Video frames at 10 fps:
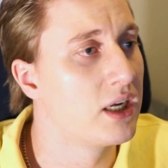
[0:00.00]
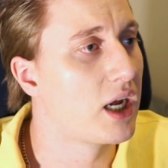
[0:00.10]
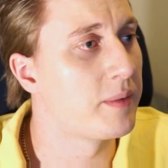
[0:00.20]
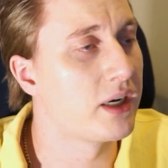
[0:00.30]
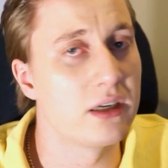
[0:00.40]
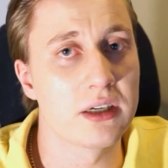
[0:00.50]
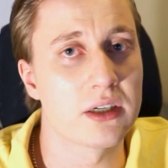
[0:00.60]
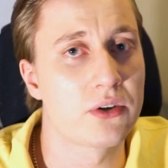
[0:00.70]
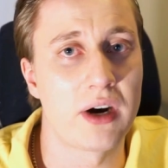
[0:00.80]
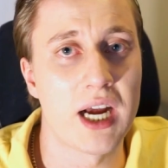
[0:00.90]
I mean,
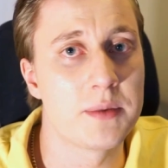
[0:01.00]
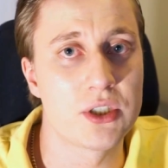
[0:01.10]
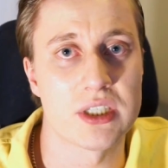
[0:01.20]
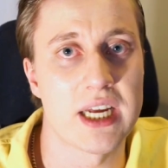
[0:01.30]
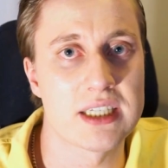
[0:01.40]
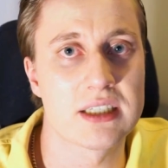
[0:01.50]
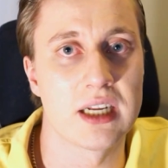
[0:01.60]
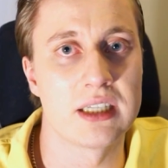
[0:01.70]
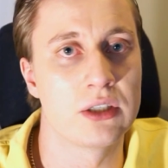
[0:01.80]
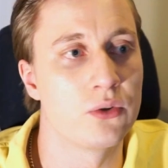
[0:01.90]
crime is just
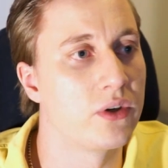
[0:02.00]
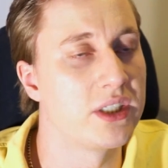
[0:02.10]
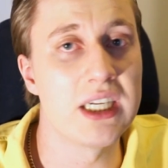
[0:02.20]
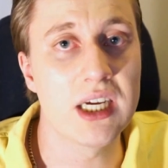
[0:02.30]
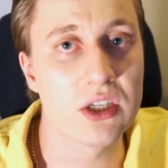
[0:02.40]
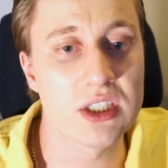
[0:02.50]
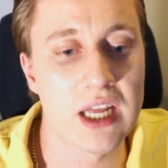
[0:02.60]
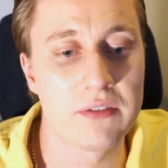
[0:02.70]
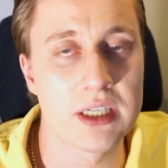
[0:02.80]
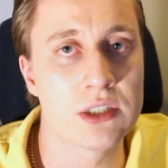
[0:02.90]
escalating to a ridiculous
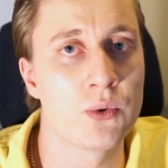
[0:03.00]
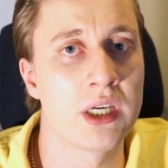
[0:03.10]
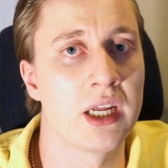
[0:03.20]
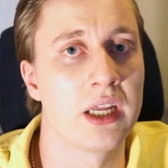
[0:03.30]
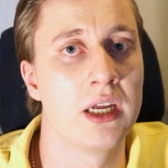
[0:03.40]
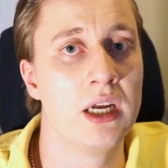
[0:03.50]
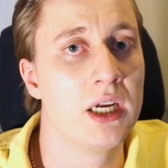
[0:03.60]
level in Sweden, and